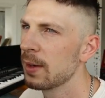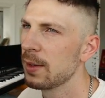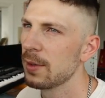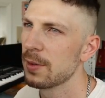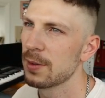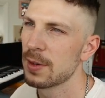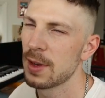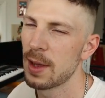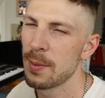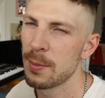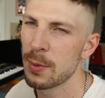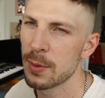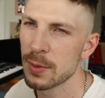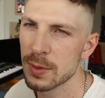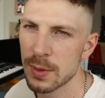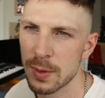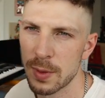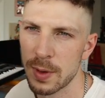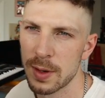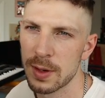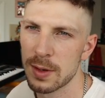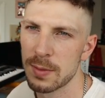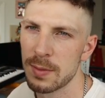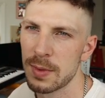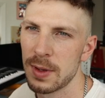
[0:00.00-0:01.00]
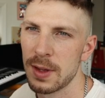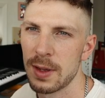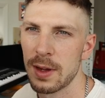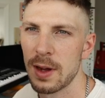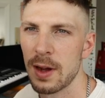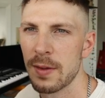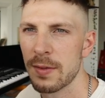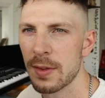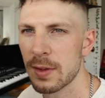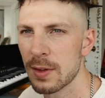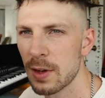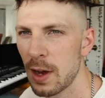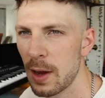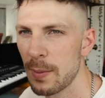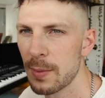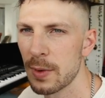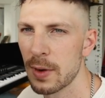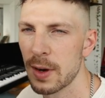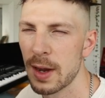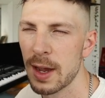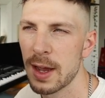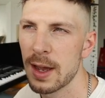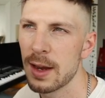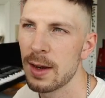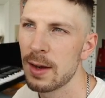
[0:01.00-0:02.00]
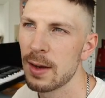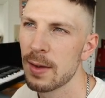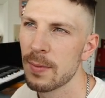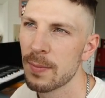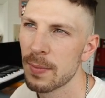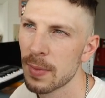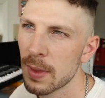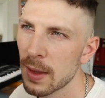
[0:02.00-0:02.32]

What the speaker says: your tempo is going to be off the top of your head,